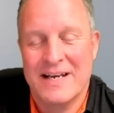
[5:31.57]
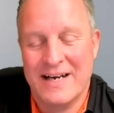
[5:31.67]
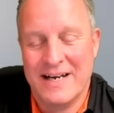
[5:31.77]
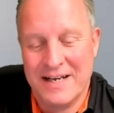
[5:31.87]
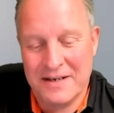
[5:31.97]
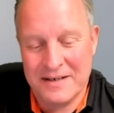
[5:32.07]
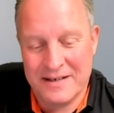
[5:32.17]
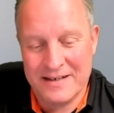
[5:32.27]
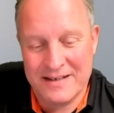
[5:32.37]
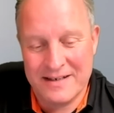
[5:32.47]
And
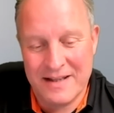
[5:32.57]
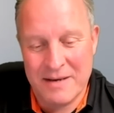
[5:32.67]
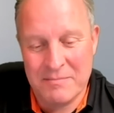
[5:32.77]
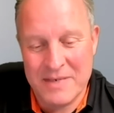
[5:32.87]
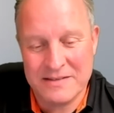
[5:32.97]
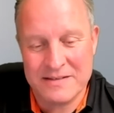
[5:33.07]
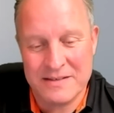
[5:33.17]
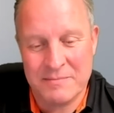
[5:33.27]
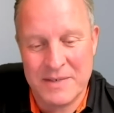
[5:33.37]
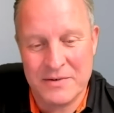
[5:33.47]
that means
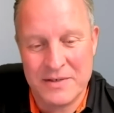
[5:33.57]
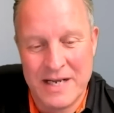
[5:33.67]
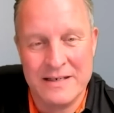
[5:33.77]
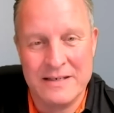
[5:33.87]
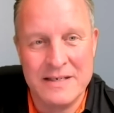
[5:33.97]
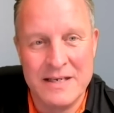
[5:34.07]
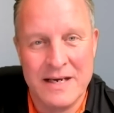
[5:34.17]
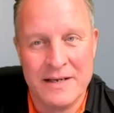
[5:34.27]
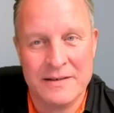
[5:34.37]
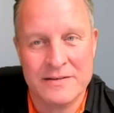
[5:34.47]
about
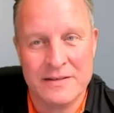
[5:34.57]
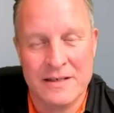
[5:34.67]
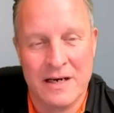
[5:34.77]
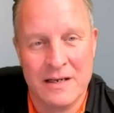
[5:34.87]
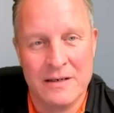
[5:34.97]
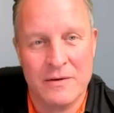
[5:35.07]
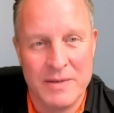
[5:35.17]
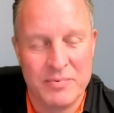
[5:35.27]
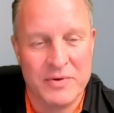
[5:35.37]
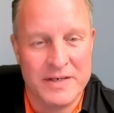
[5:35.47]
LED and color
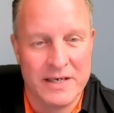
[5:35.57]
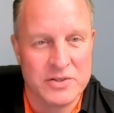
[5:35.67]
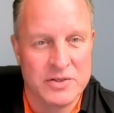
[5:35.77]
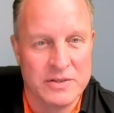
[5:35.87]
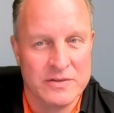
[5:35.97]
reproduction.